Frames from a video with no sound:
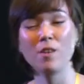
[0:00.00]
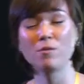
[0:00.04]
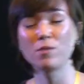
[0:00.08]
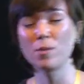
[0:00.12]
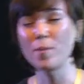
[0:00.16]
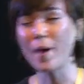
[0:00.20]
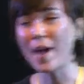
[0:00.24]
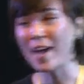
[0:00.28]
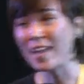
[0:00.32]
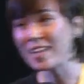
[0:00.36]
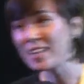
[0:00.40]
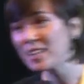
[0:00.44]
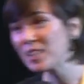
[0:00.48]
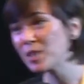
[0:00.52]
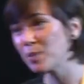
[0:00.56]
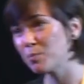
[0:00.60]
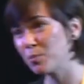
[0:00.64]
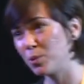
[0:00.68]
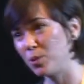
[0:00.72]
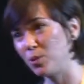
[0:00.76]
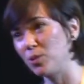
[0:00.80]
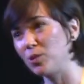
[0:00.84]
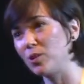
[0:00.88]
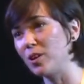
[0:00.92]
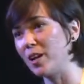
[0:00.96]
from any
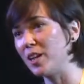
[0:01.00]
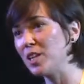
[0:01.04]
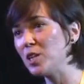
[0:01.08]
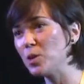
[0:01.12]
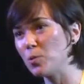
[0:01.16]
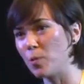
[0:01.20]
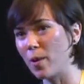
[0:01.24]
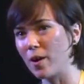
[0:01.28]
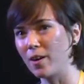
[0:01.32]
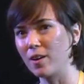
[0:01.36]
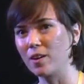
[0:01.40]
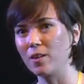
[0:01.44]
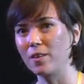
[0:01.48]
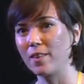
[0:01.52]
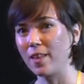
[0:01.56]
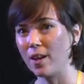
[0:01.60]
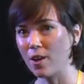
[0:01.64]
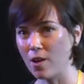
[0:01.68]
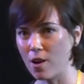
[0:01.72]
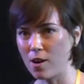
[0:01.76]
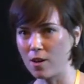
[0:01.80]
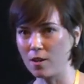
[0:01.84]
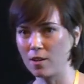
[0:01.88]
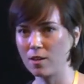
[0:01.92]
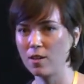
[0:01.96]
computer, anywhere they
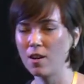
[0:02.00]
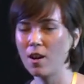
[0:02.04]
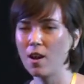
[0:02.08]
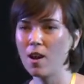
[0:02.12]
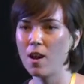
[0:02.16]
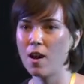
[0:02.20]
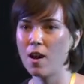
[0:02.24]
are,